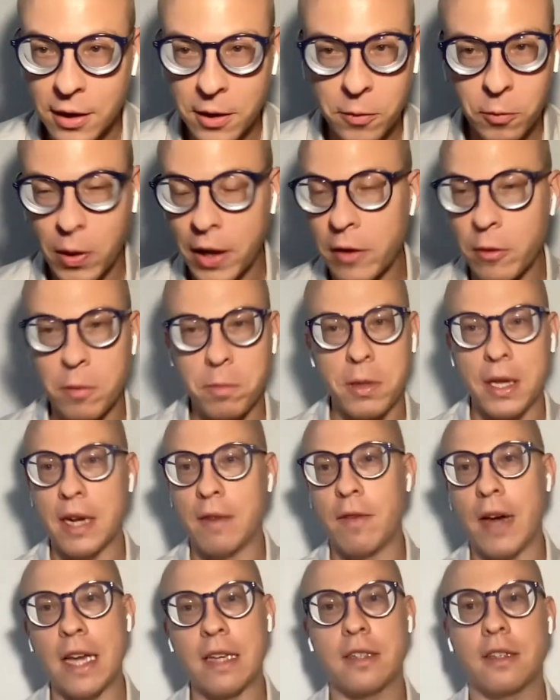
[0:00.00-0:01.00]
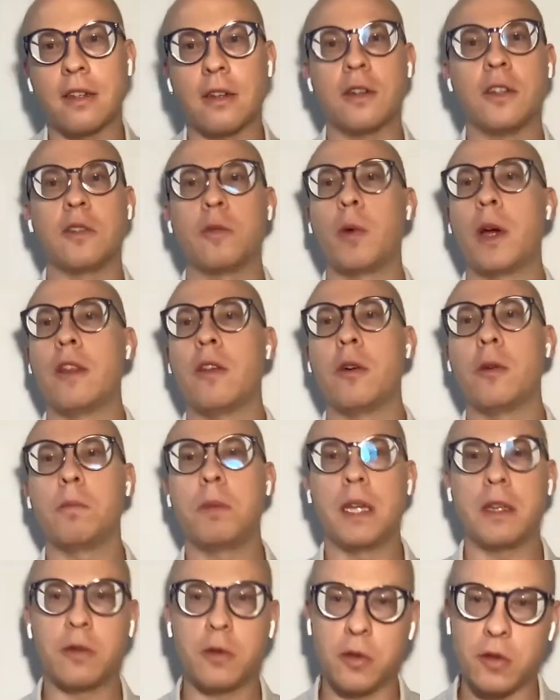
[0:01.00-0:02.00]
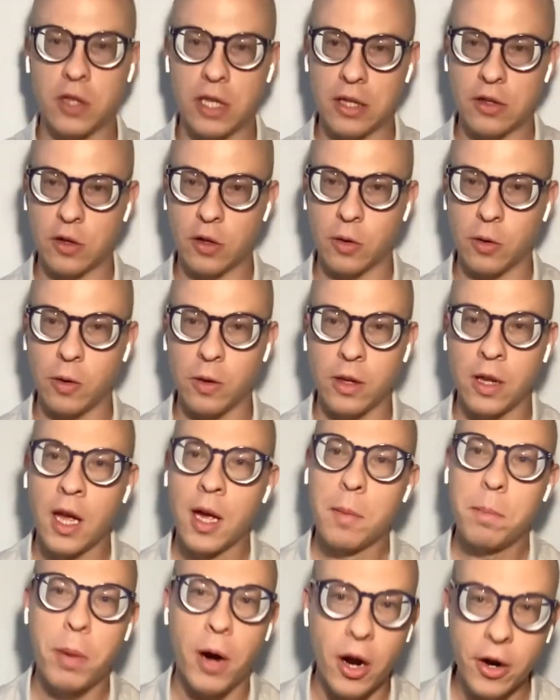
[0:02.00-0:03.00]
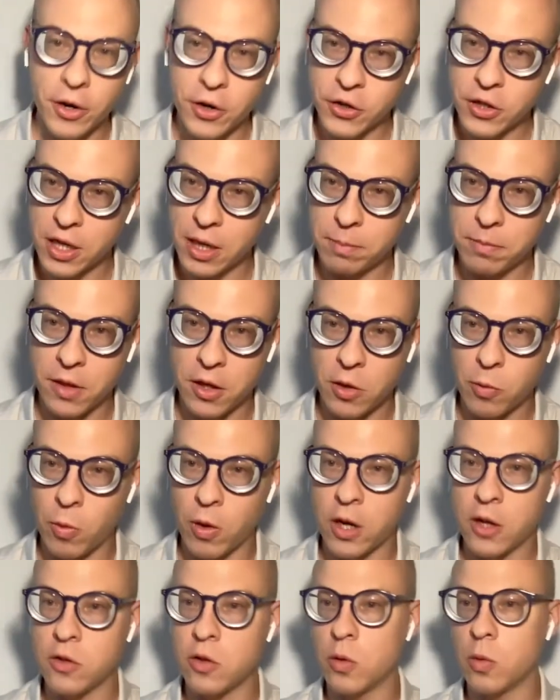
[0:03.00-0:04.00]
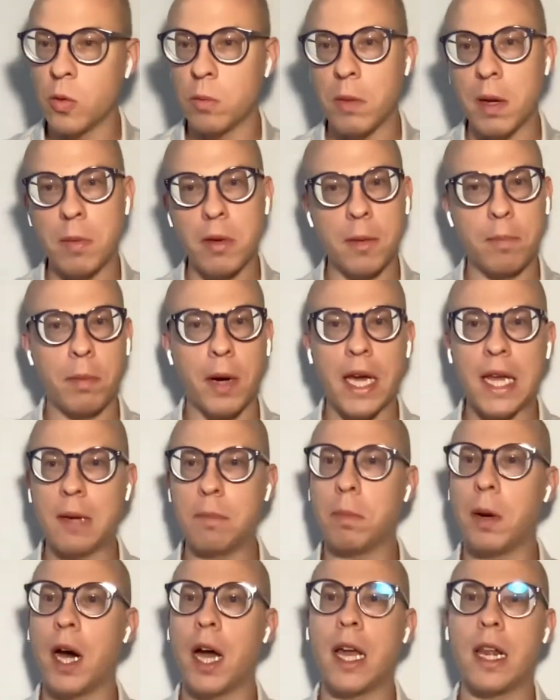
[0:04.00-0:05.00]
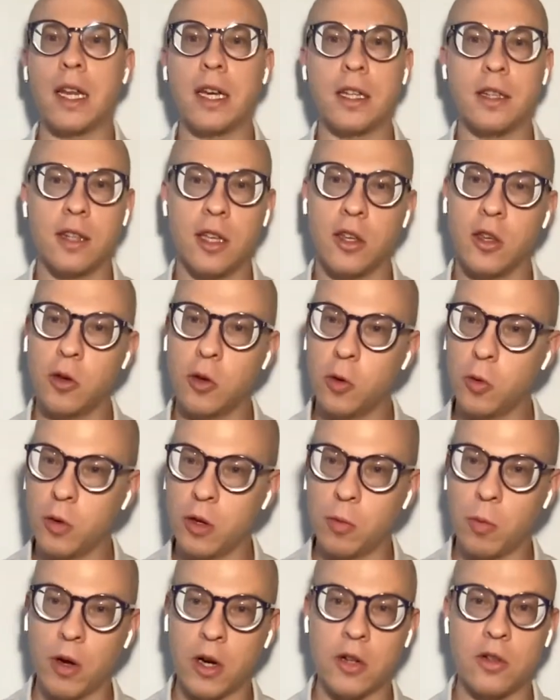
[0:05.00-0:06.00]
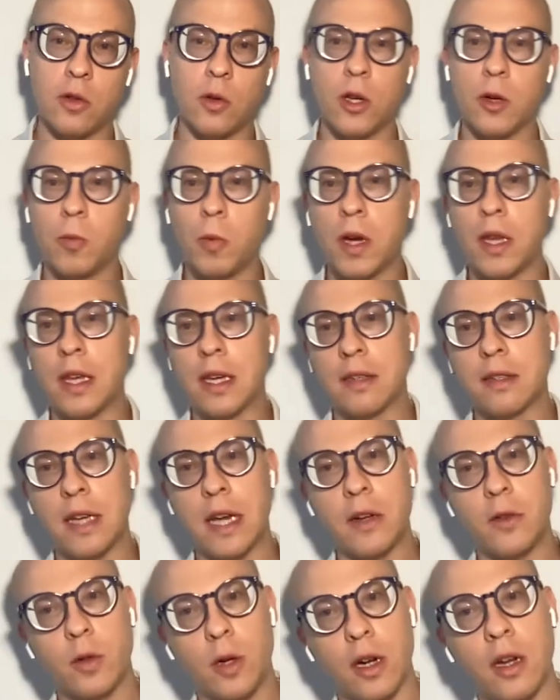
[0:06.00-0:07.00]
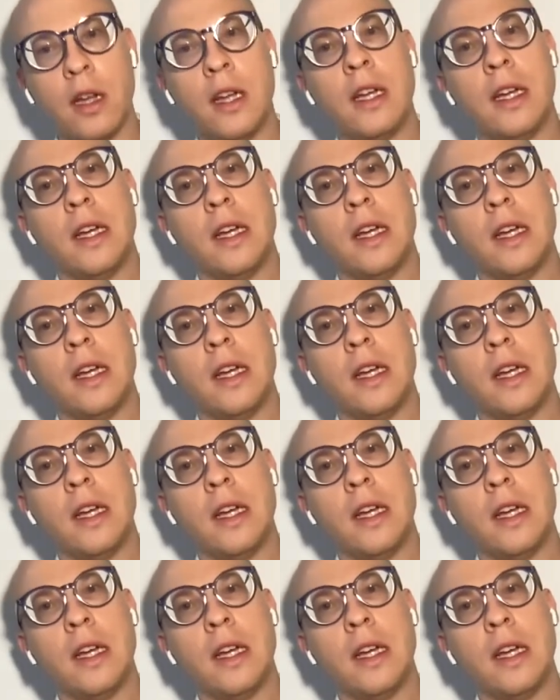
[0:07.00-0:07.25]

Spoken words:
whether it be investors, whether it be a strategical partnership that you want to do, or maybe a paid pilot who you want to do it with, etc.